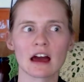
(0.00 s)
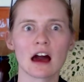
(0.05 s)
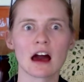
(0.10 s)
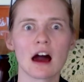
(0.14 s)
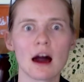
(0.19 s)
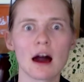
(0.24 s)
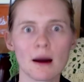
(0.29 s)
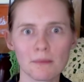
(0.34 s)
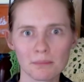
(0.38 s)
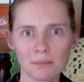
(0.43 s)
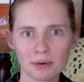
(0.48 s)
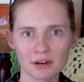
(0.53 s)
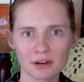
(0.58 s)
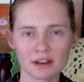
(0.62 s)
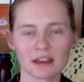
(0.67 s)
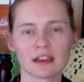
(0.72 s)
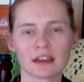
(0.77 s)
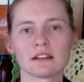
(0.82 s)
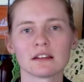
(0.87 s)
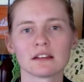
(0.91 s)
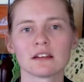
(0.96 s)
up
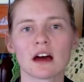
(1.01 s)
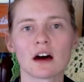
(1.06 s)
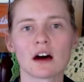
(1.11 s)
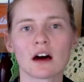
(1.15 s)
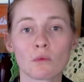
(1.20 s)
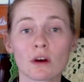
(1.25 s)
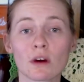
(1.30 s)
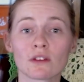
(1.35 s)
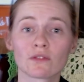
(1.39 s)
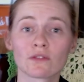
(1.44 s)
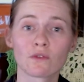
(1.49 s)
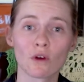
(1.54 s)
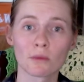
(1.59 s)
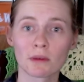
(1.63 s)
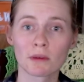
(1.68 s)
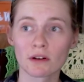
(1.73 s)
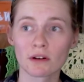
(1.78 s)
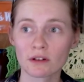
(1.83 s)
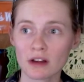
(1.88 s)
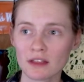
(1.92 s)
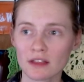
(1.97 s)
and on one form
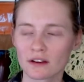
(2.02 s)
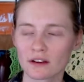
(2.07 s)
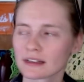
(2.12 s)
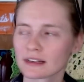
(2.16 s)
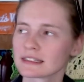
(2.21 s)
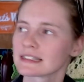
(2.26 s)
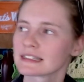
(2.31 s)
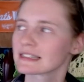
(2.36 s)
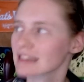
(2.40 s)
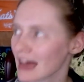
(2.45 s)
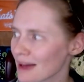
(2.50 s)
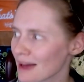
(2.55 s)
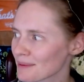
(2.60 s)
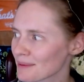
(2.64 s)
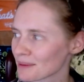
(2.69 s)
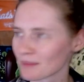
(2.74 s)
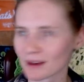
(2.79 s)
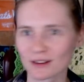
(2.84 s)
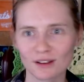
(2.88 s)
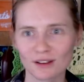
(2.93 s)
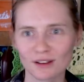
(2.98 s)
or another. Stop it,
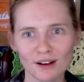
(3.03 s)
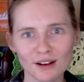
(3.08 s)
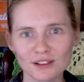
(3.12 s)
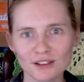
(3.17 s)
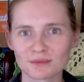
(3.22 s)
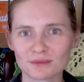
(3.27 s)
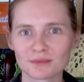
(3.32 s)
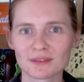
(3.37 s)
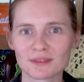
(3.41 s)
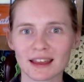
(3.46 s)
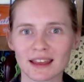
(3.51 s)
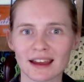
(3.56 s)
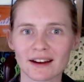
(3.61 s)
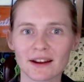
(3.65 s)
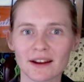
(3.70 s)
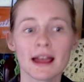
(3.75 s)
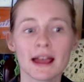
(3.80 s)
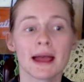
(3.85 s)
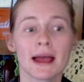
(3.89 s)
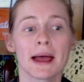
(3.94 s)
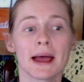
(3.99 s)
my dog's there.
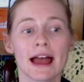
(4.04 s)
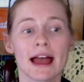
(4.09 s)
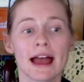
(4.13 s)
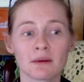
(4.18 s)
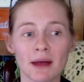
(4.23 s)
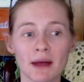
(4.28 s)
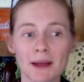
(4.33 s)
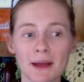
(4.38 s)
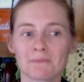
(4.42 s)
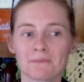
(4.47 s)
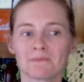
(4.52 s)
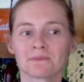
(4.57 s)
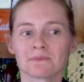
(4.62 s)
Anyway,